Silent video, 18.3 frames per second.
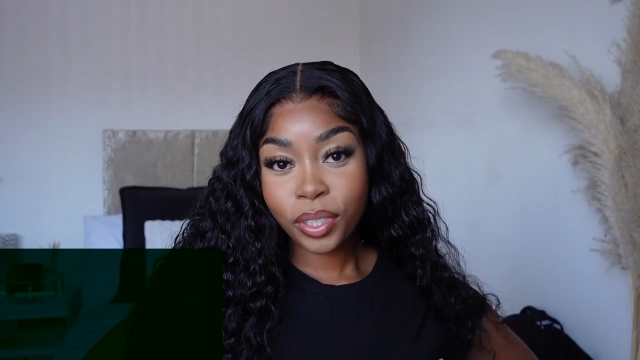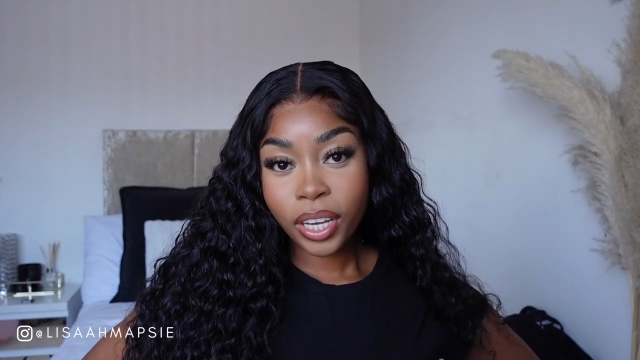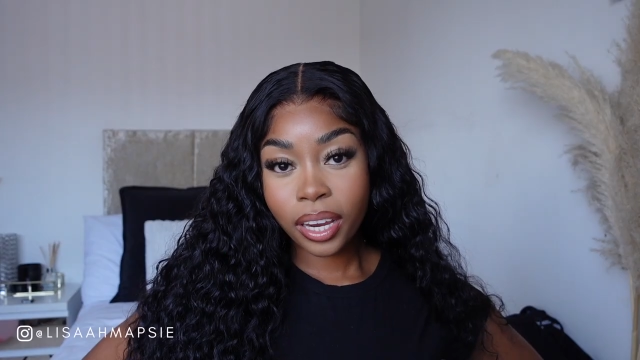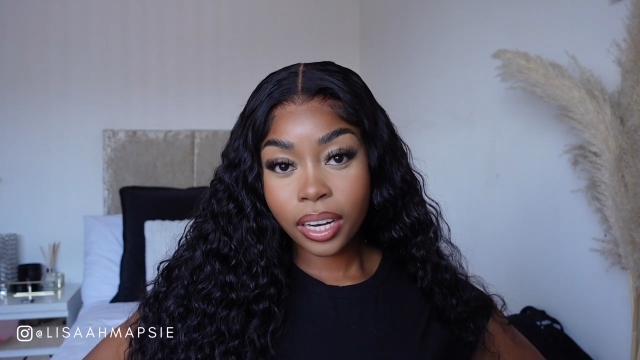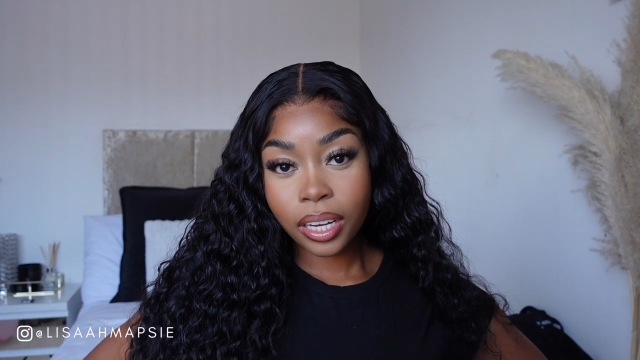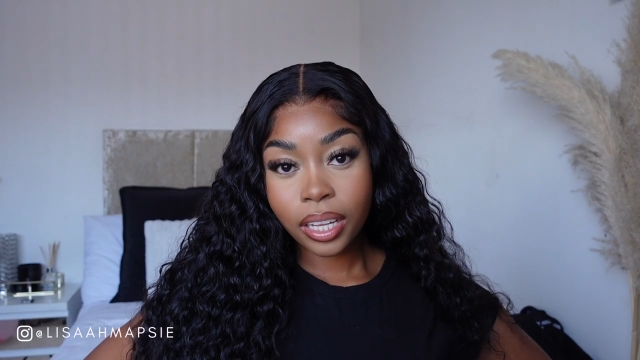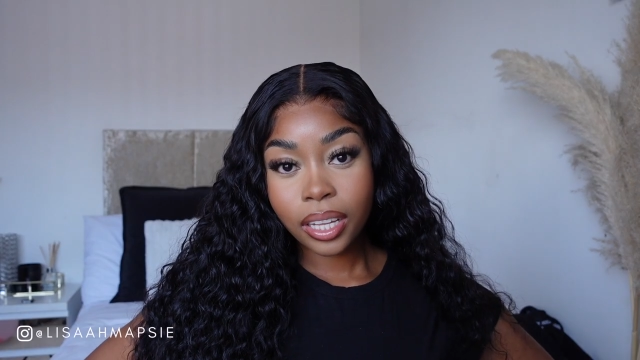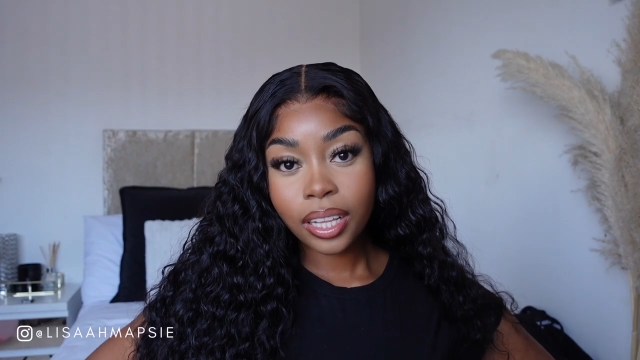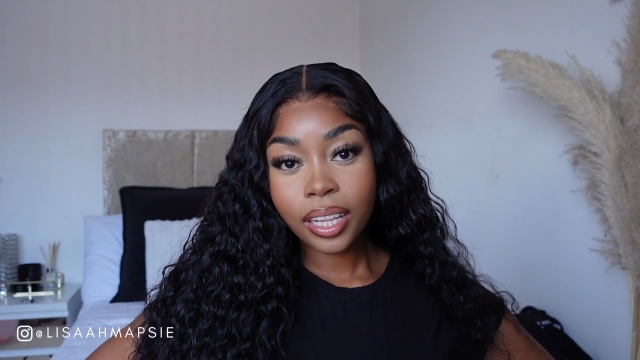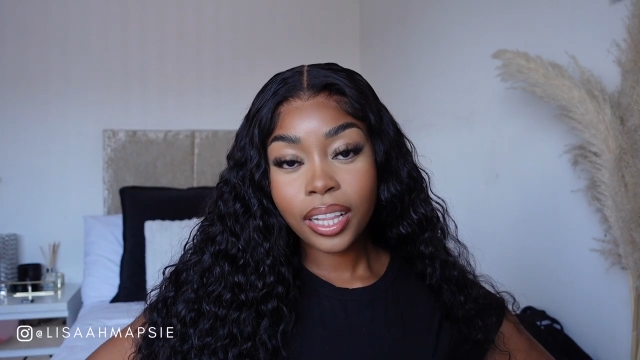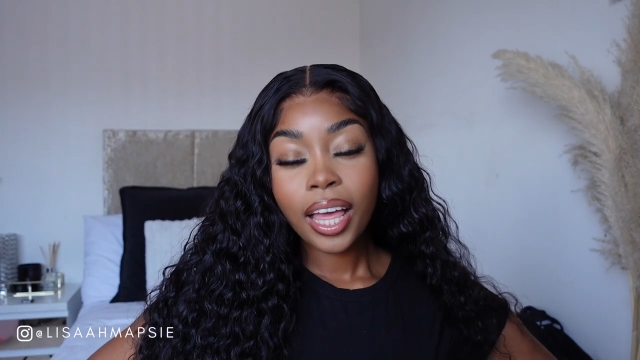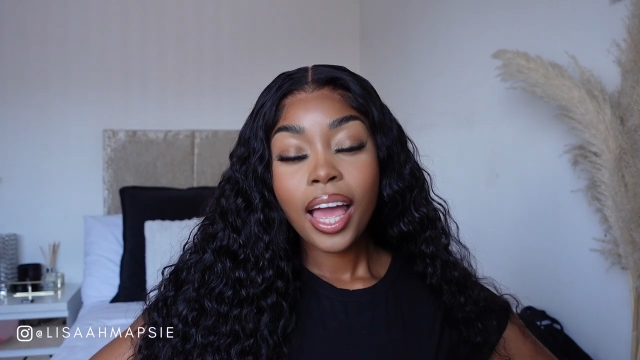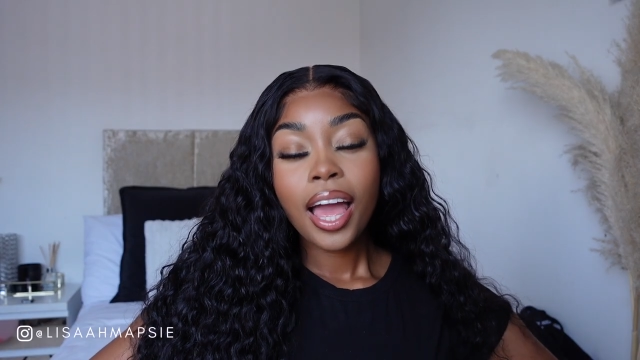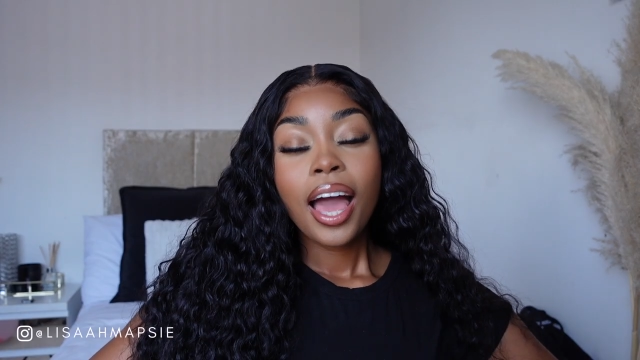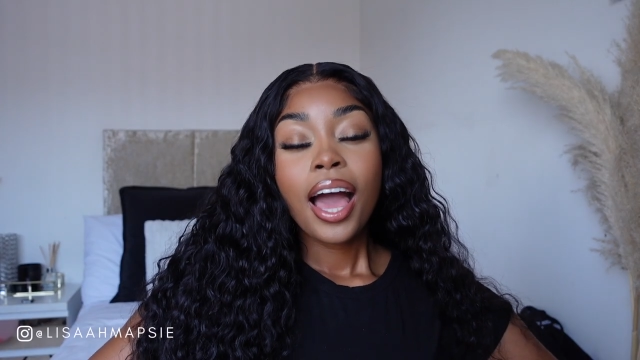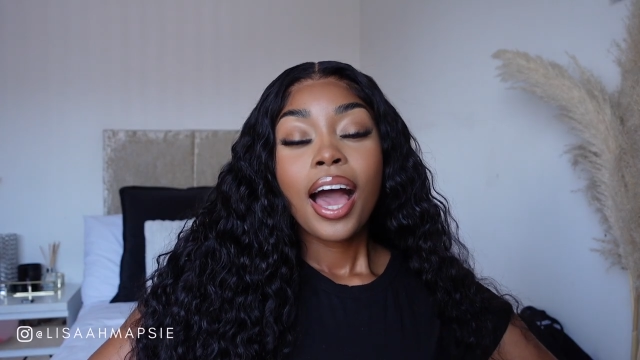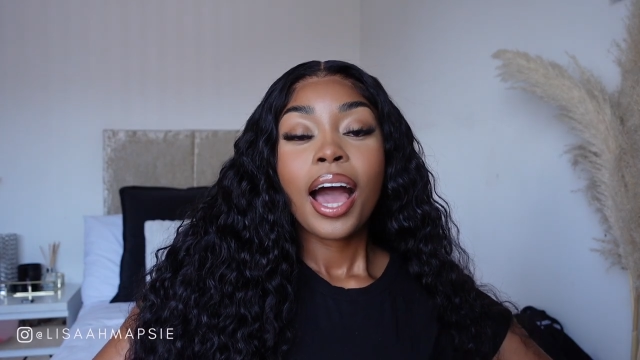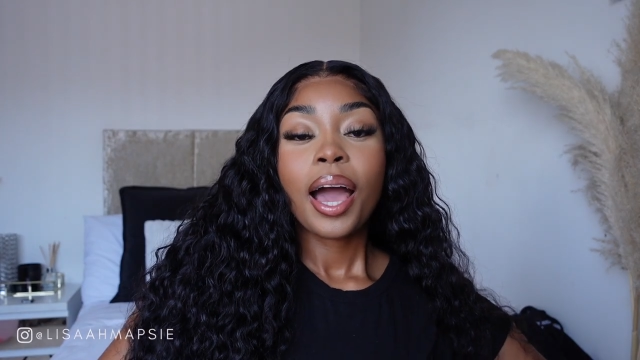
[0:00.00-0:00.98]
channel.
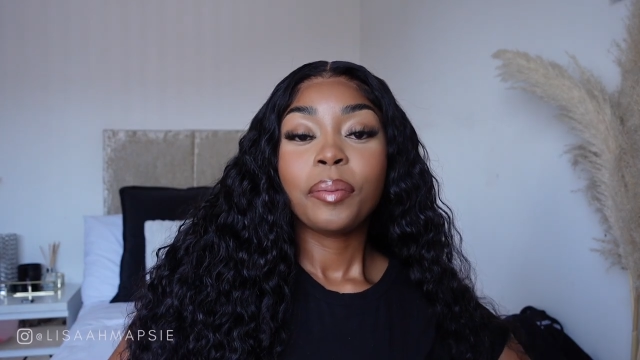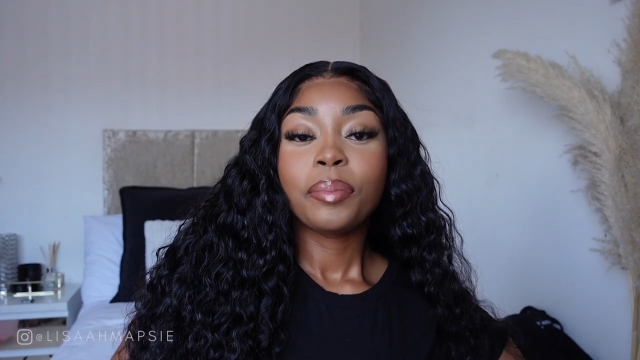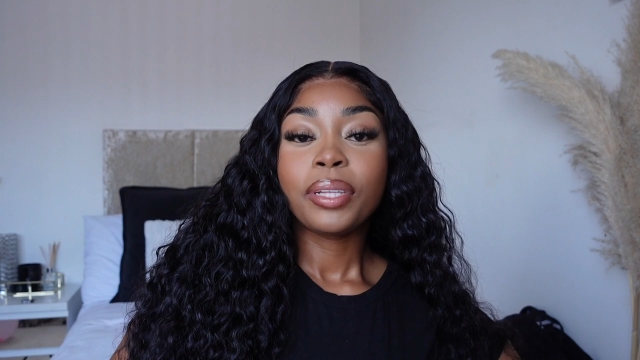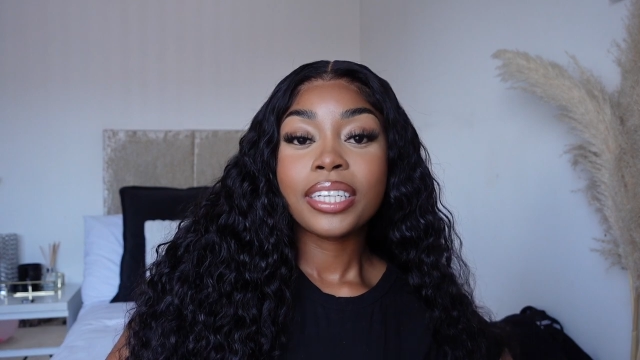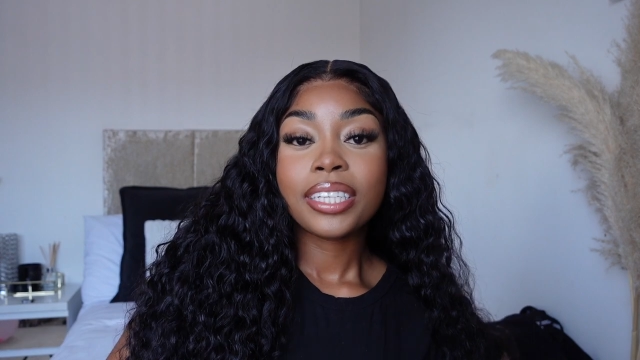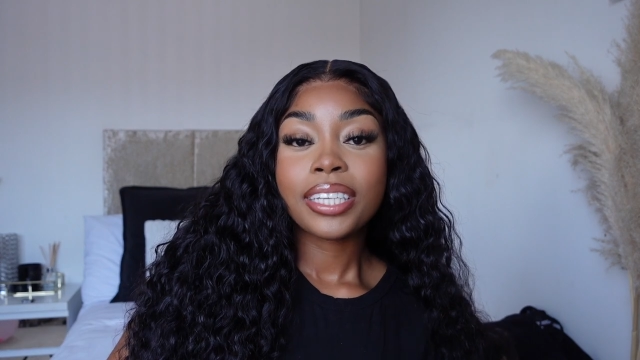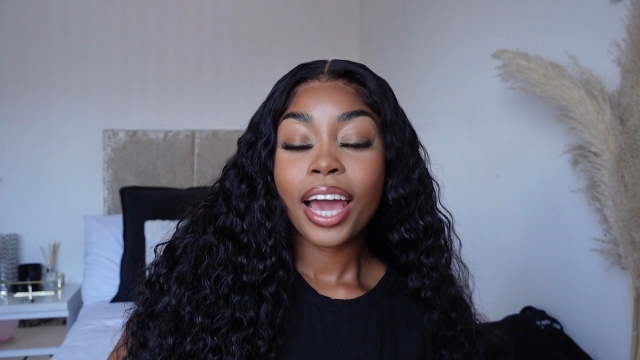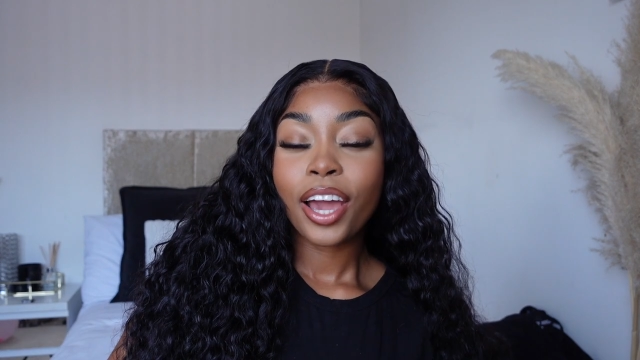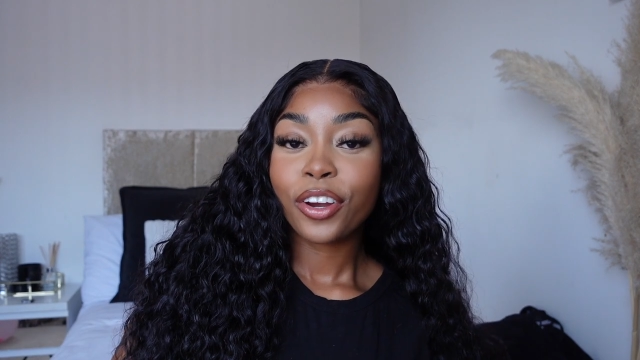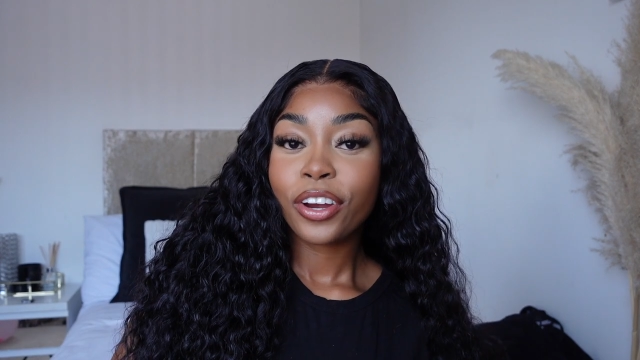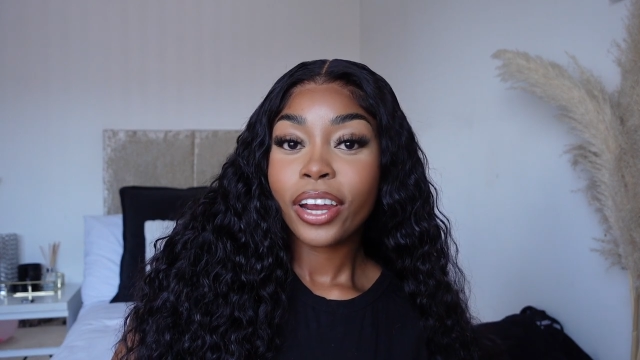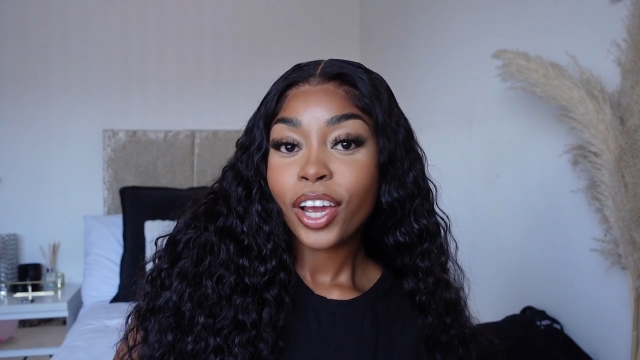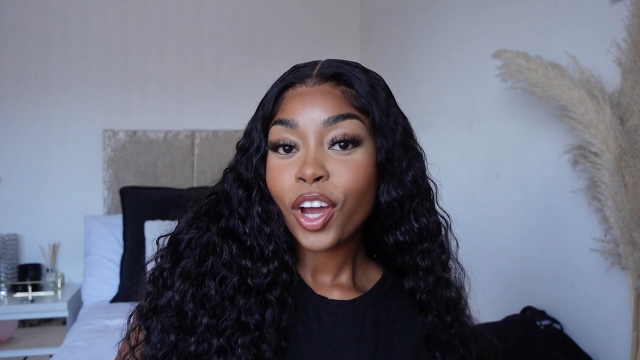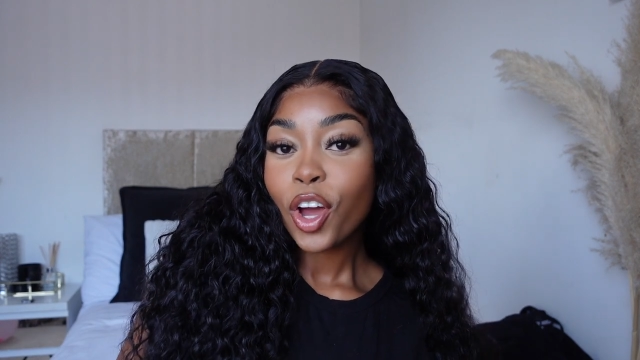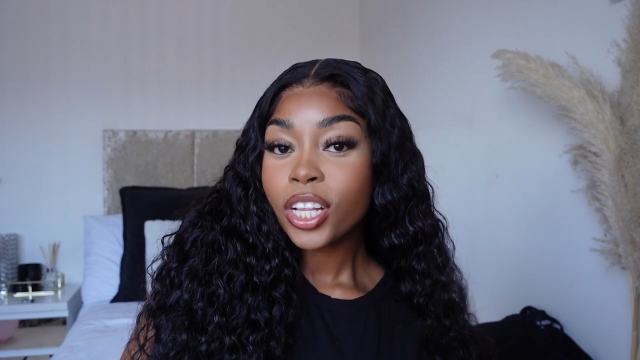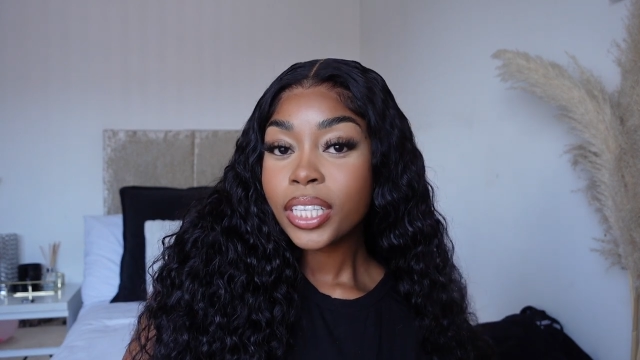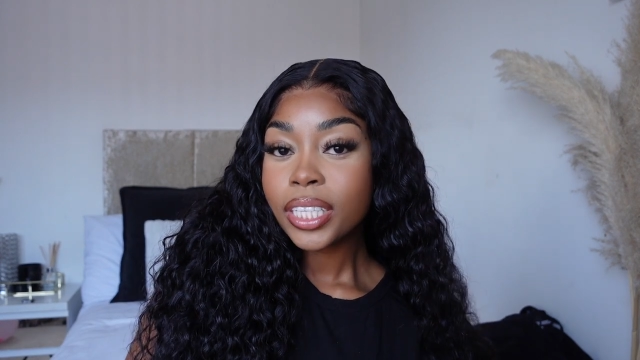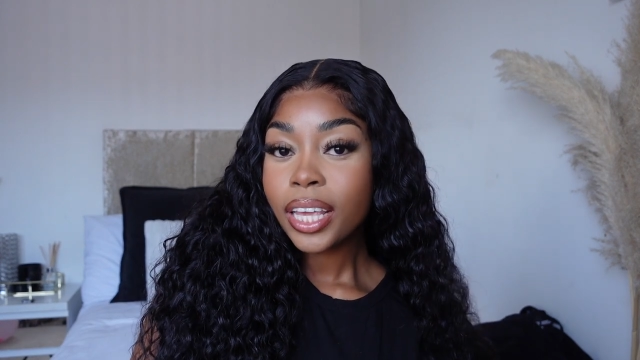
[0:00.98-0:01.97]
I'm Lisa. I create
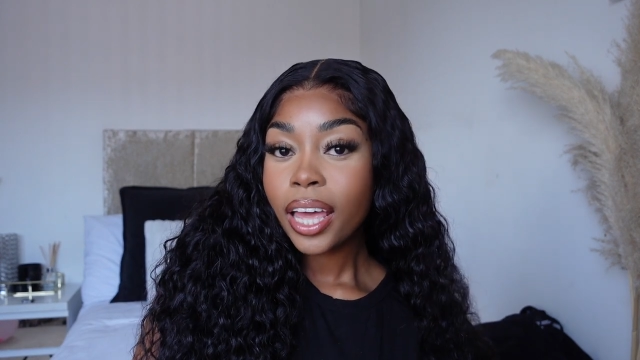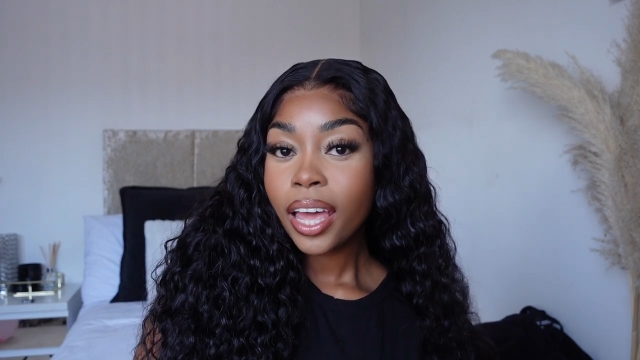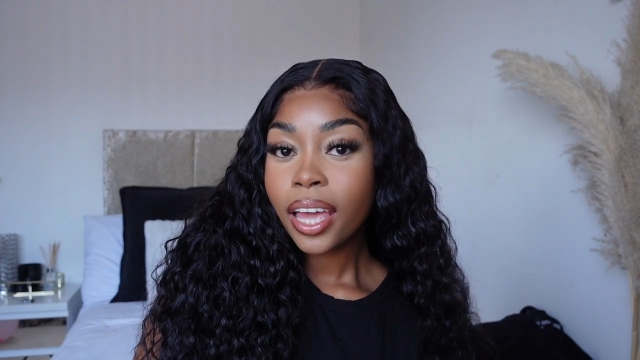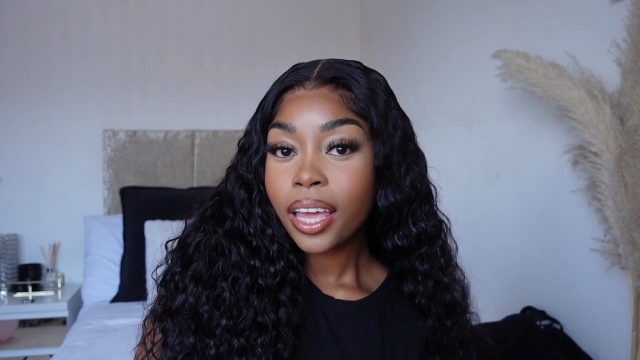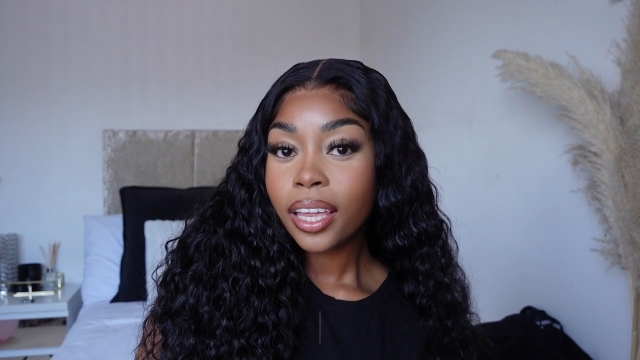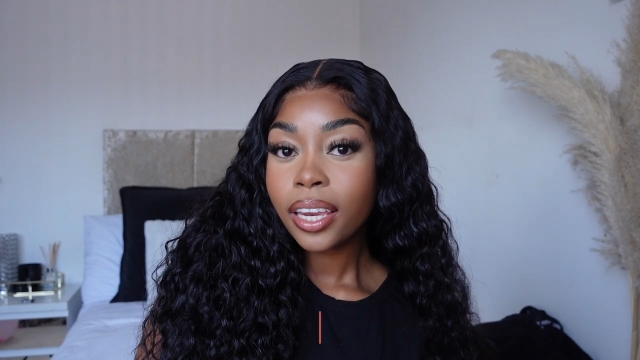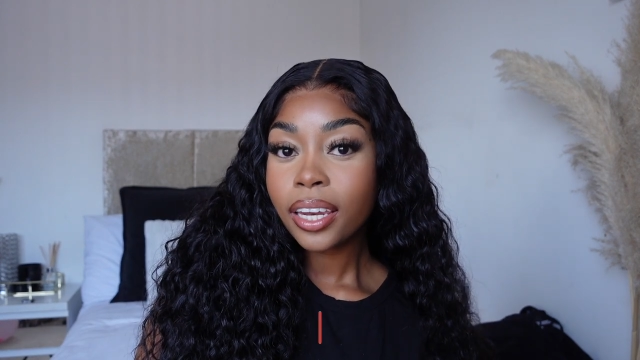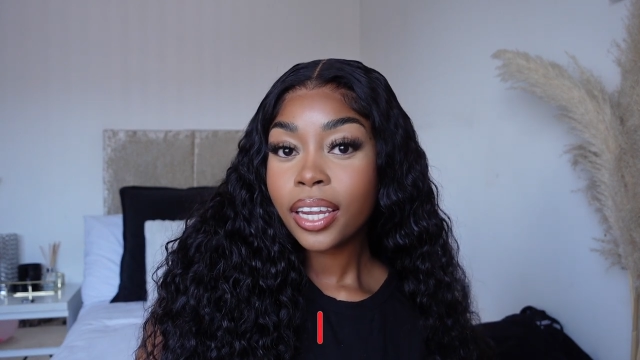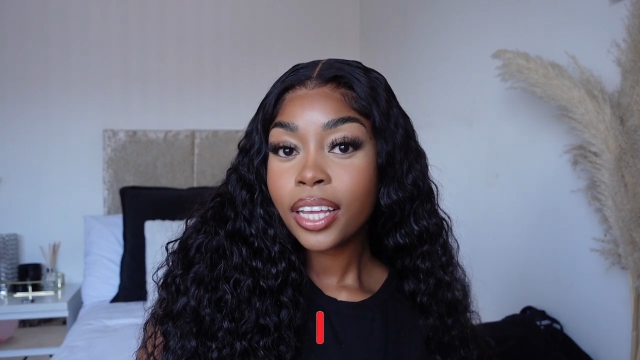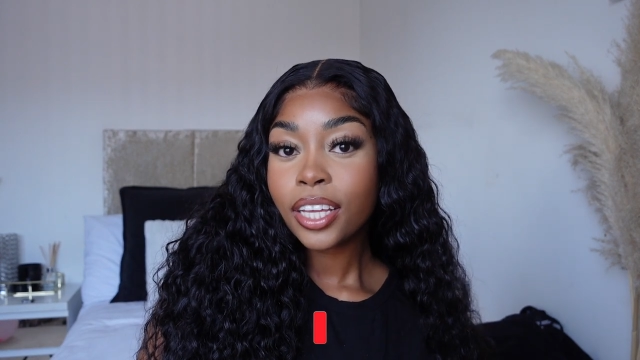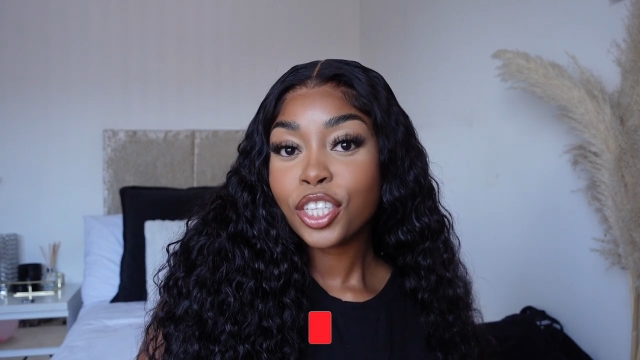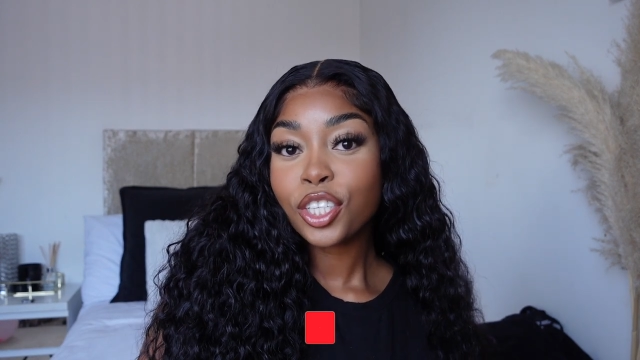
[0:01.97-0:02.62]
content.